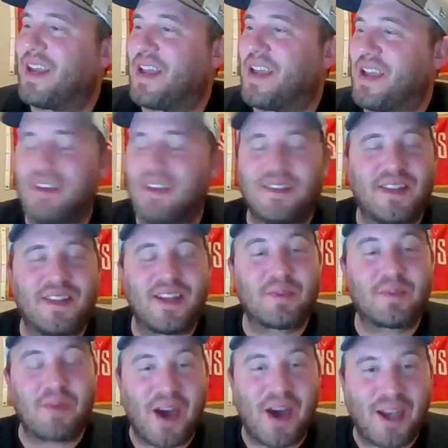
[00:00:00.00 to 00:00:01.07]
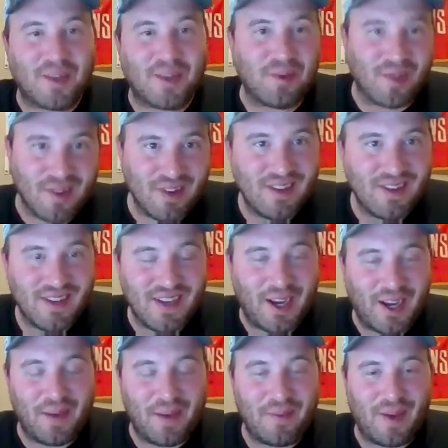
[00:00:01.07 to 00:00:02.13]
is this possible?
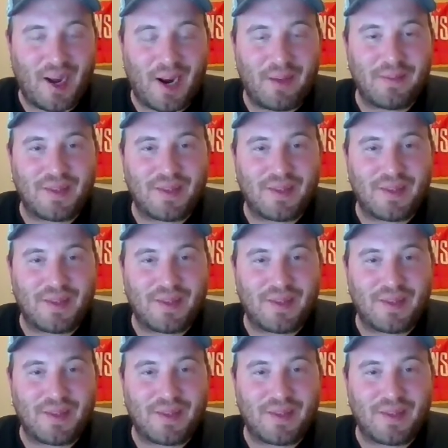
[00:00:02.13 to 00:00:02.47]
And I'm